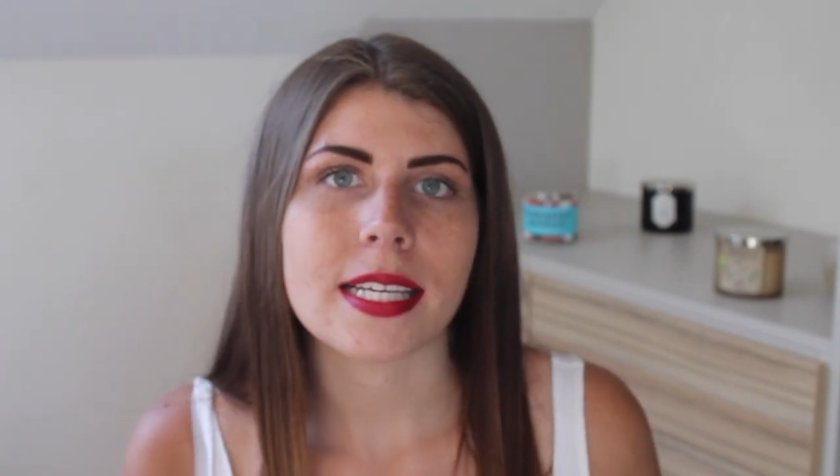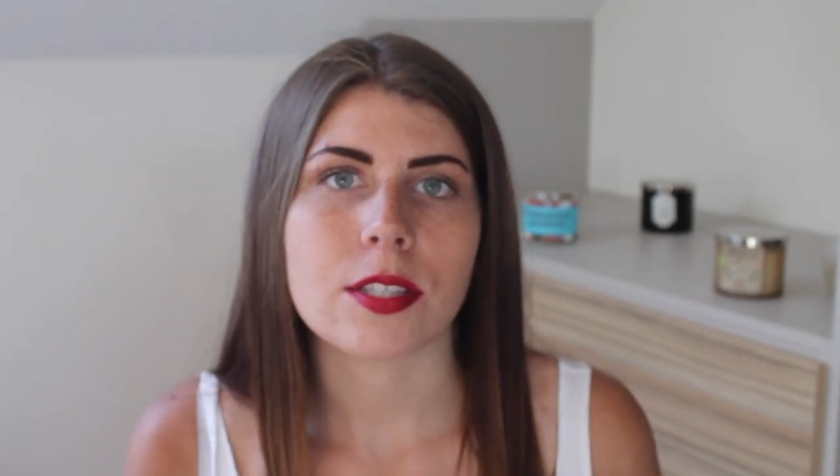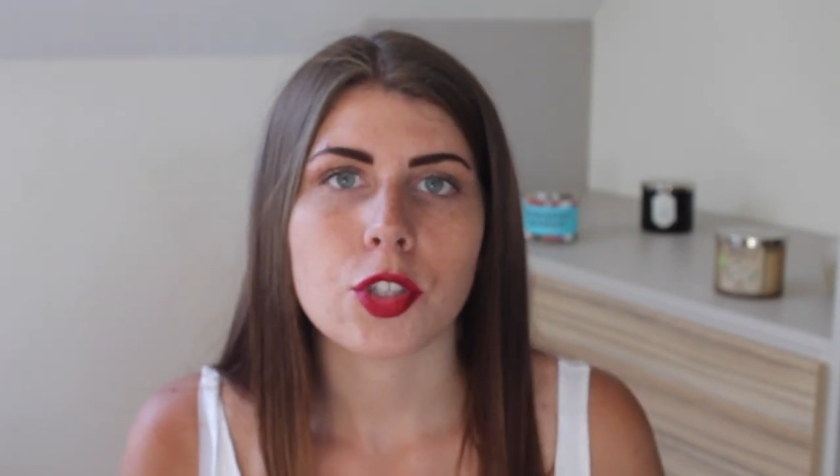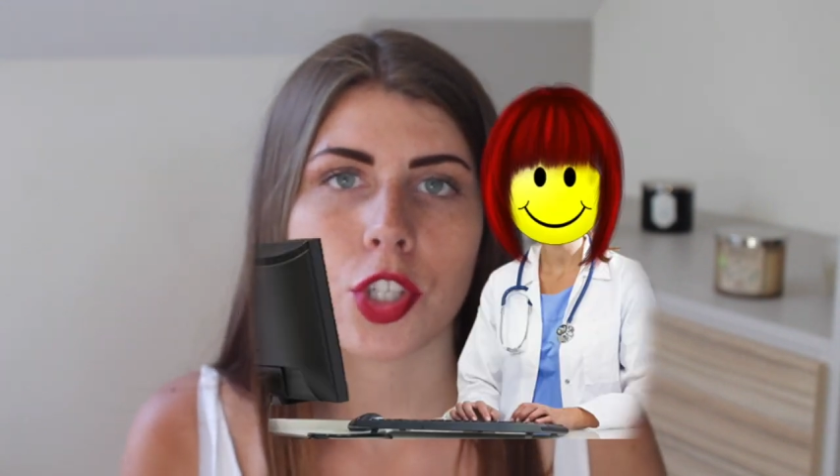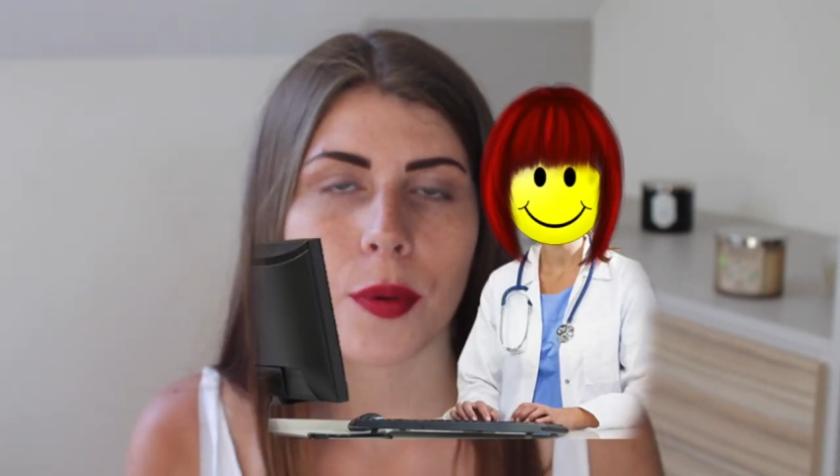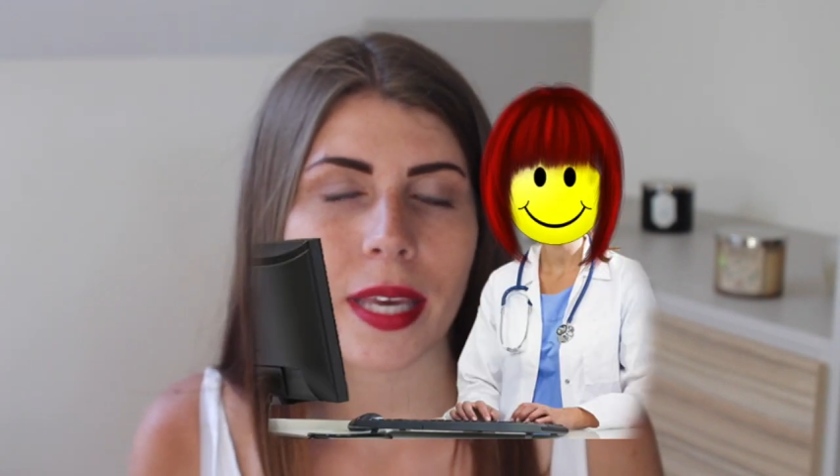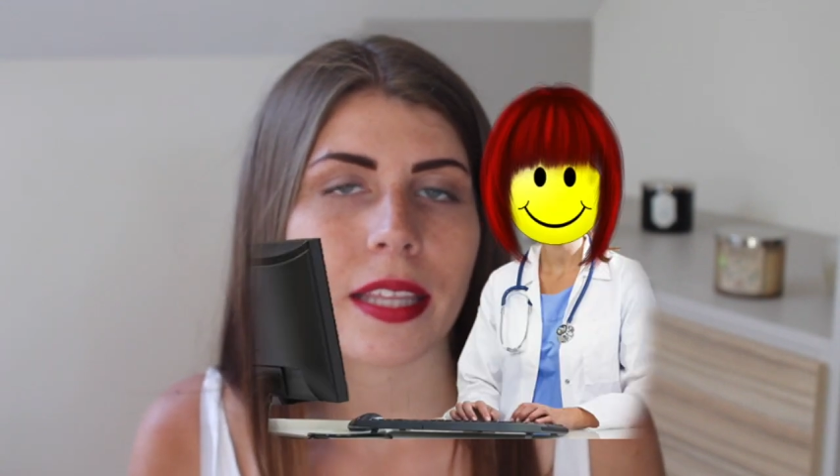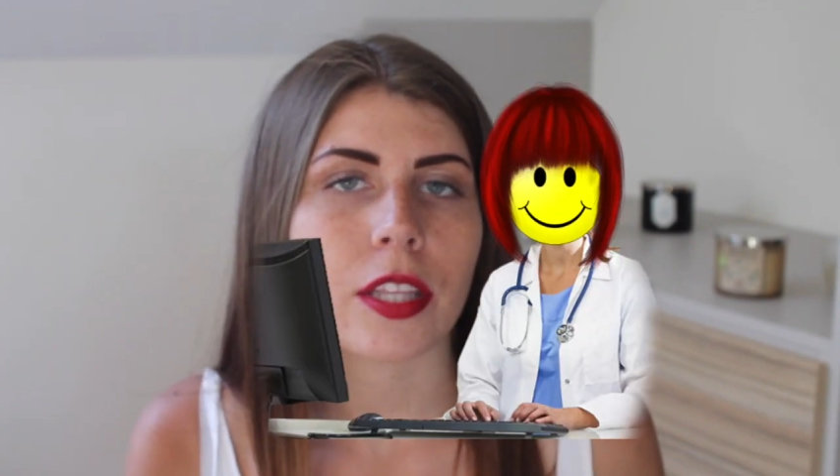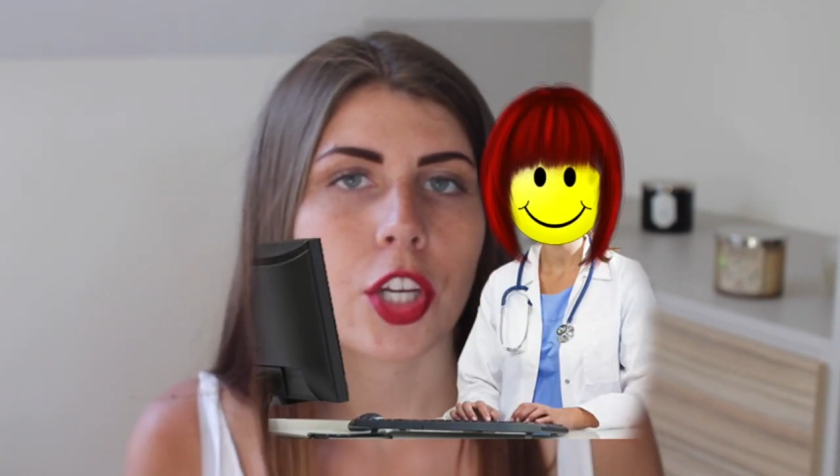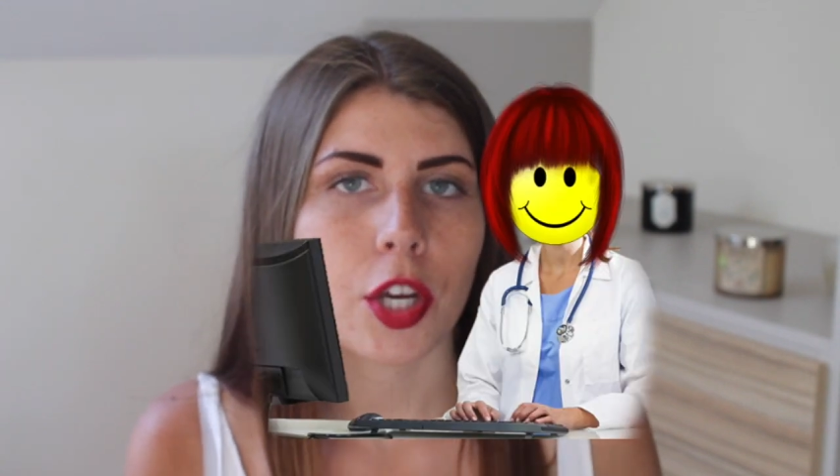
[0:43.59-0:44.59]
is
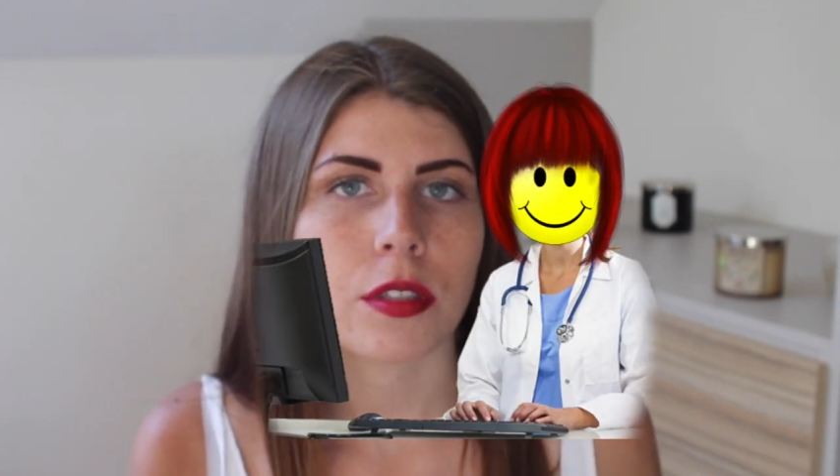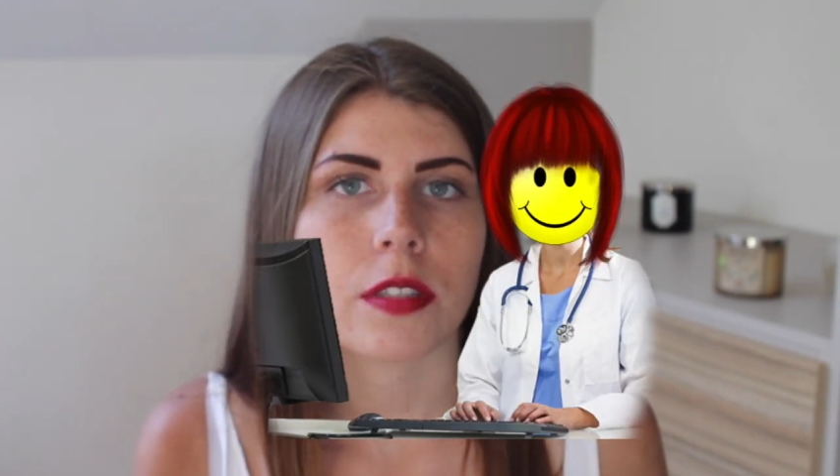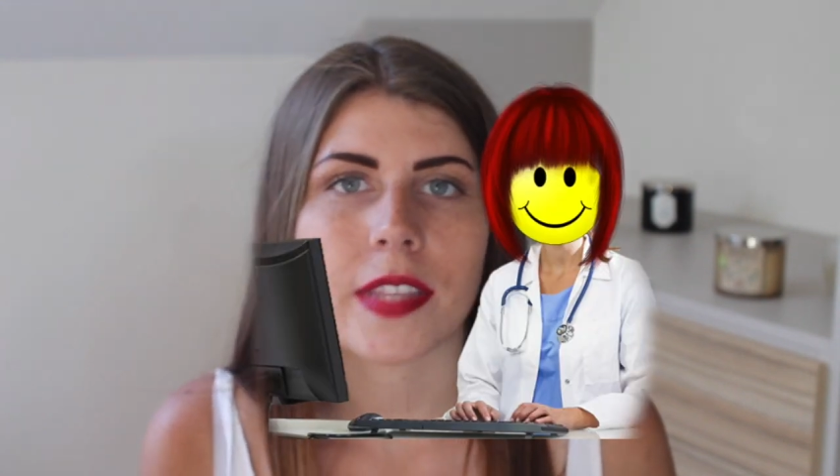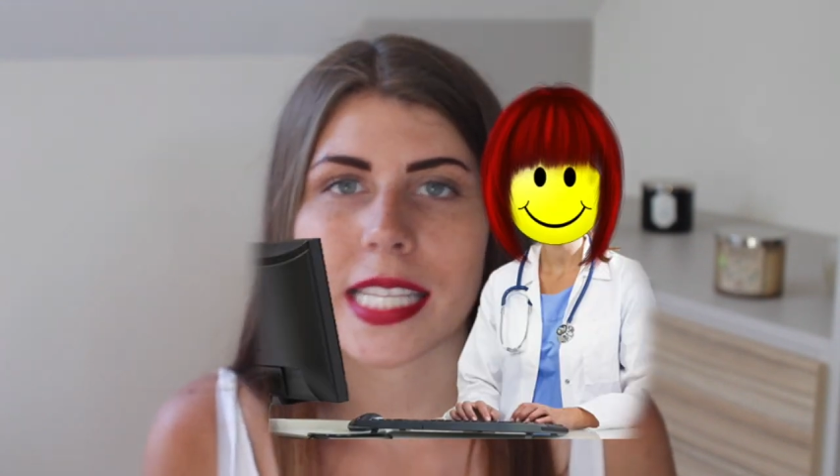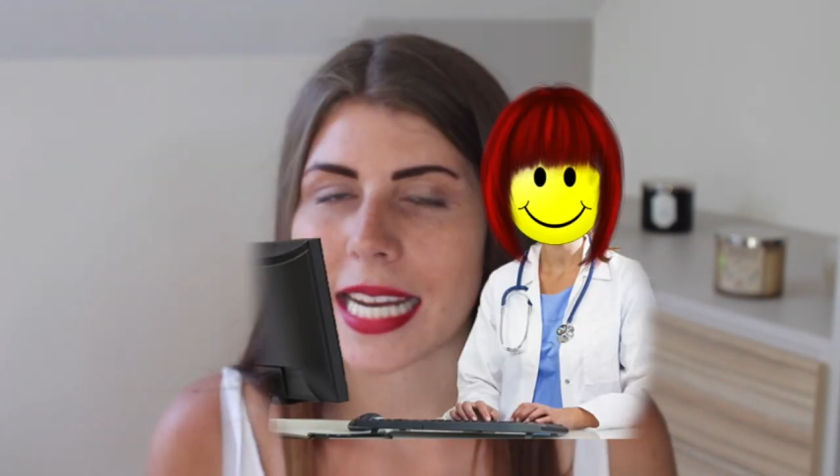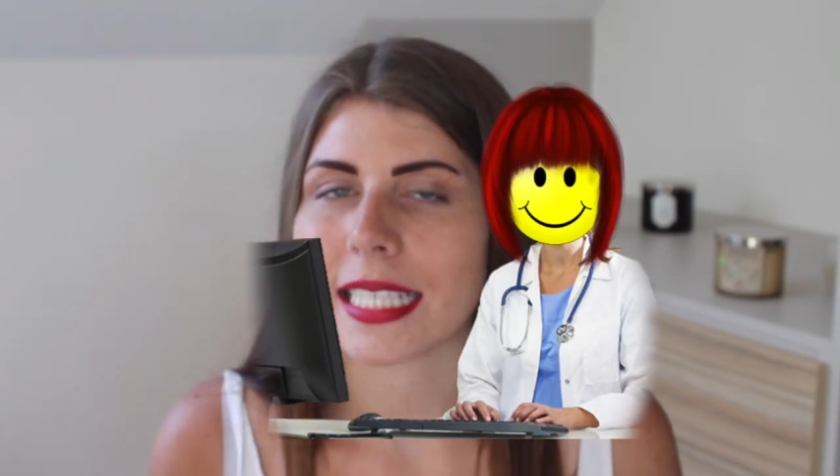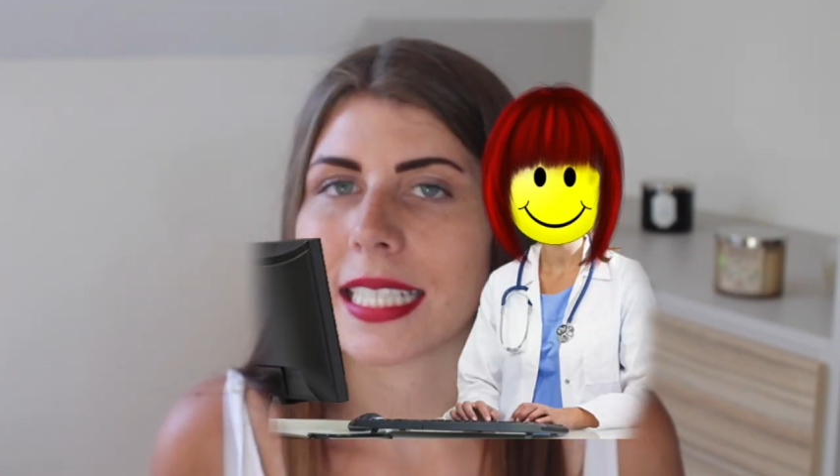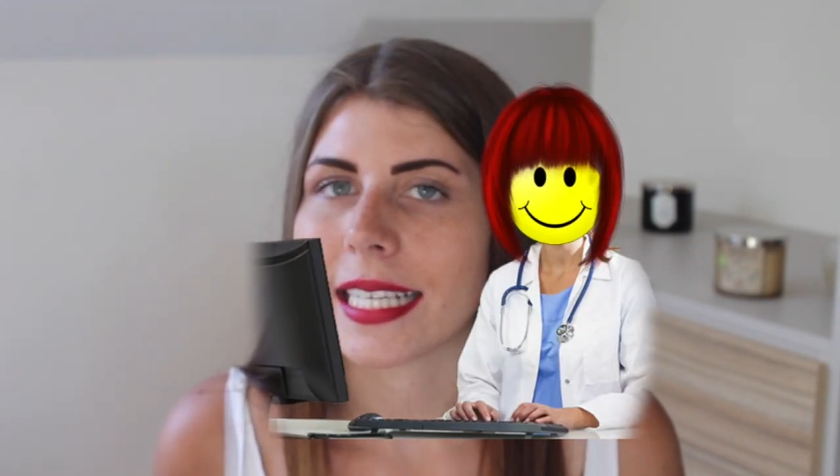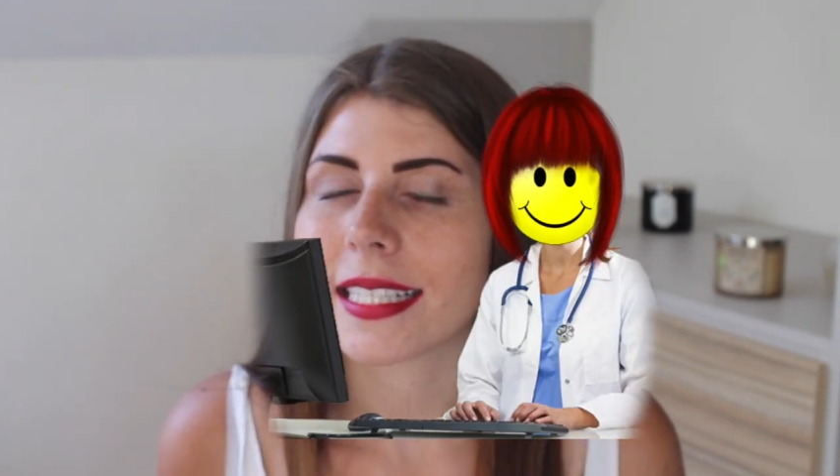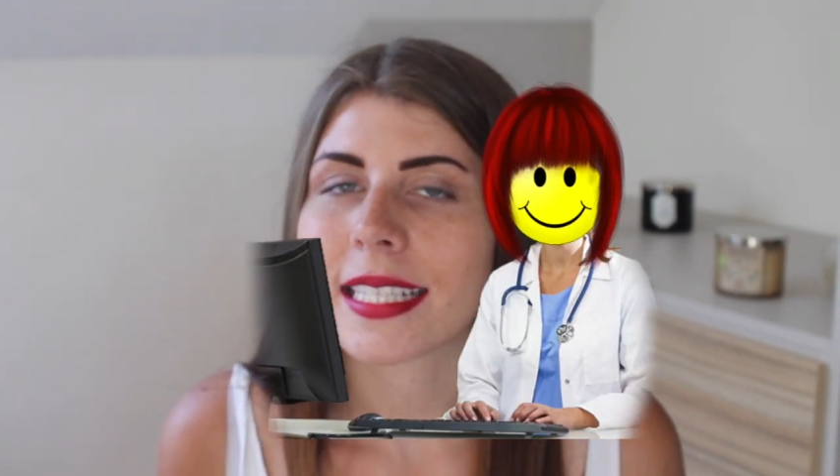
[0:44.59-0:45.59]
doing the notes for the
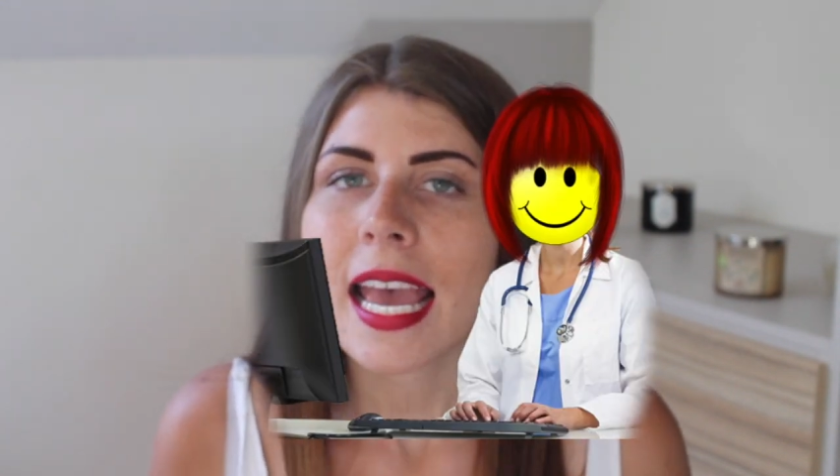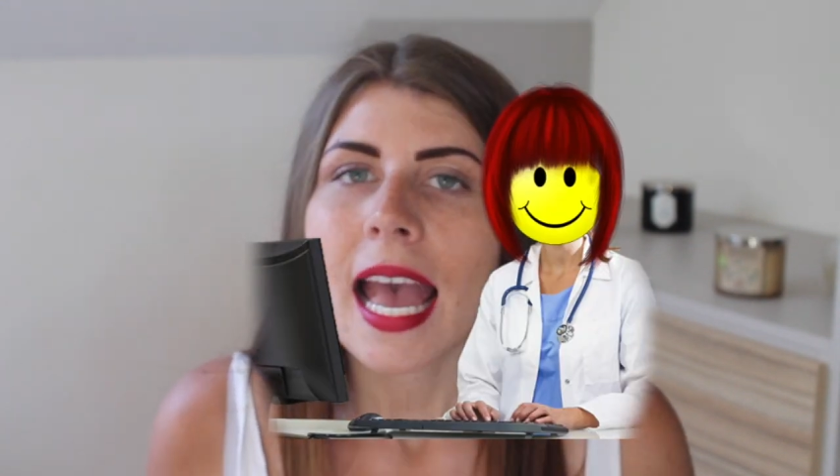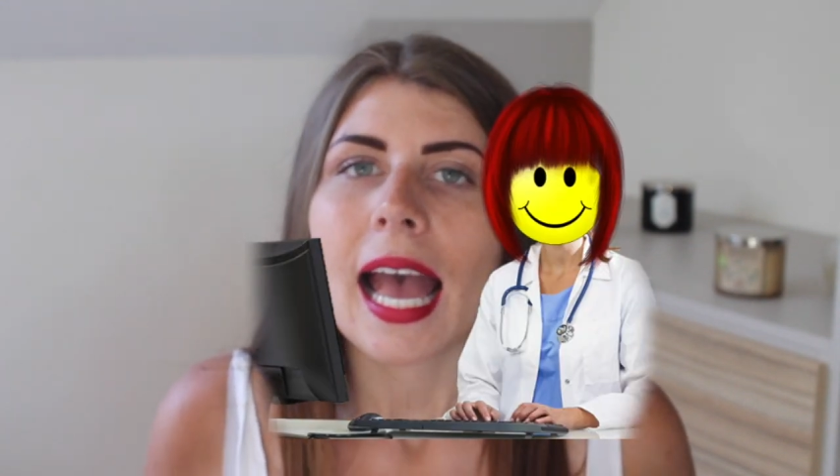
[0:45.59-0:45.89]
dentist.